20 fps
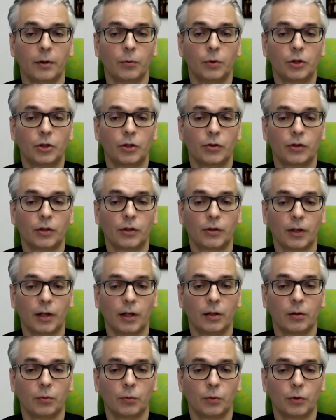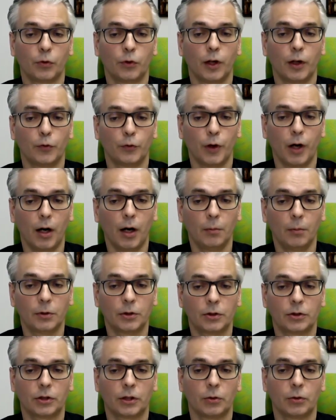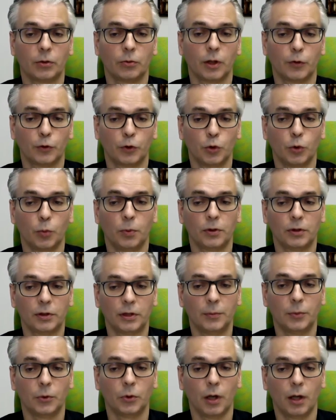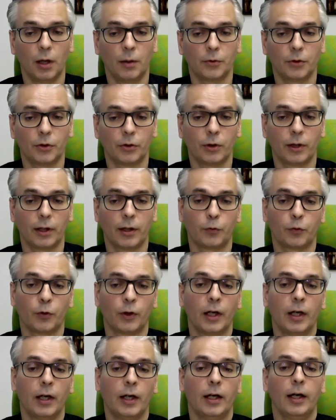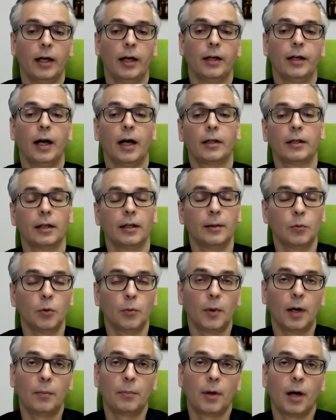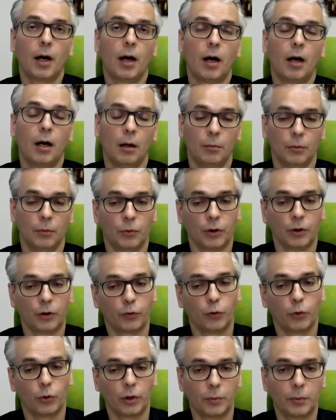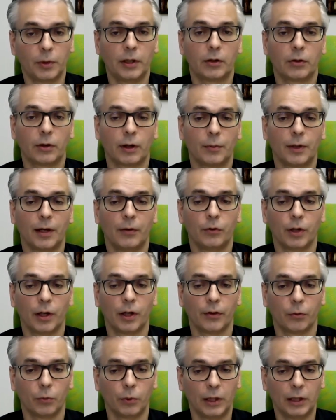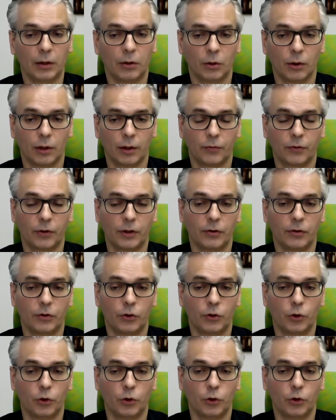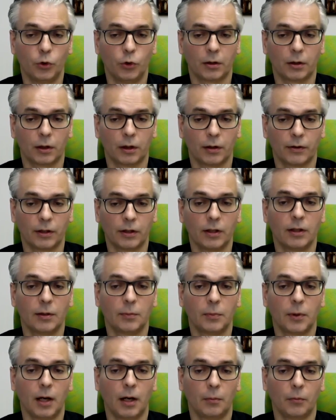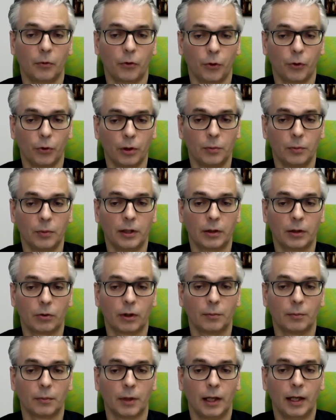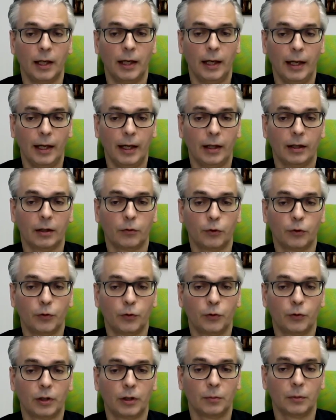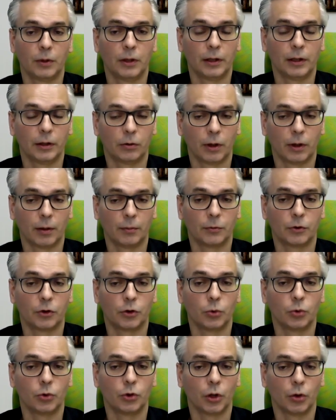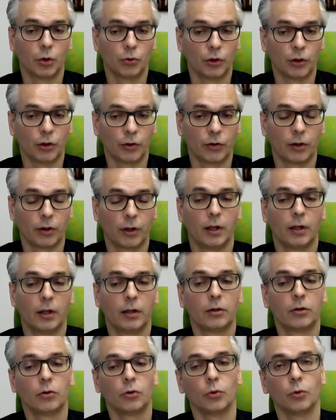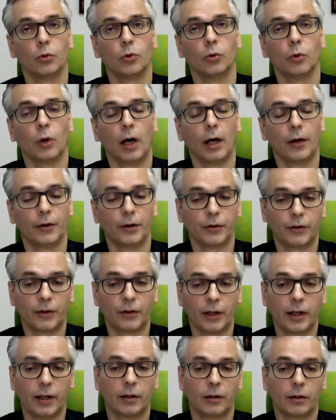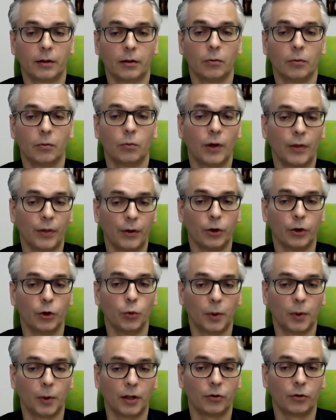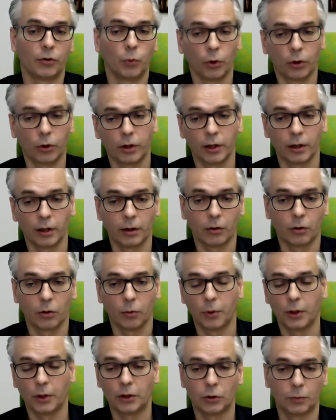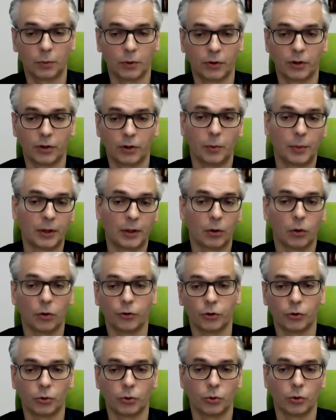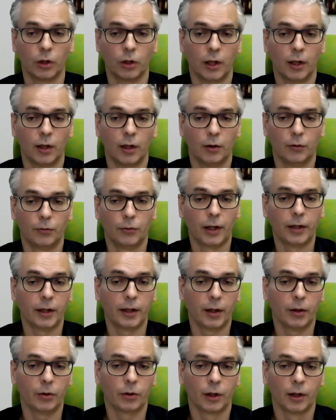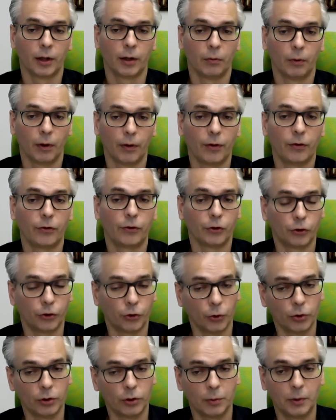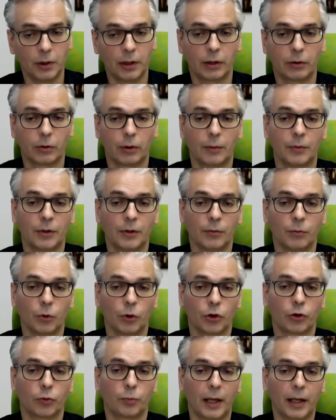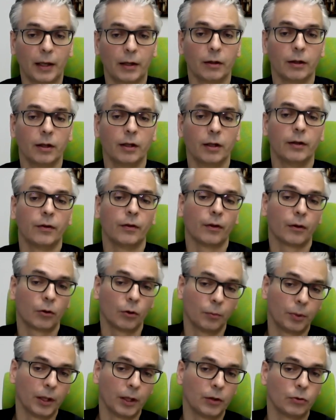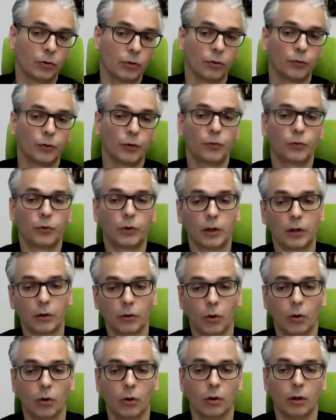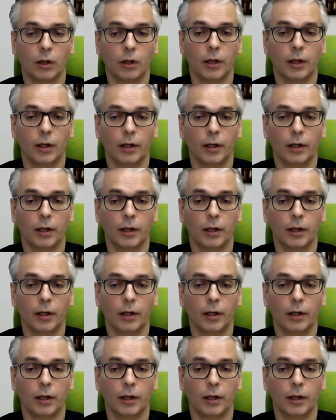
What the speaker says: which is designed with 5 arms. So we have 2 placebo arms. You have an adalimumab arm with 40 milligram every other week. You have this upadacitinib arm, 30 milligram and 15 milligram, 2 doses, to understand whether UPA is working compared to placebo, but also to find out whether the 30 milligram it works better compared to the 15, or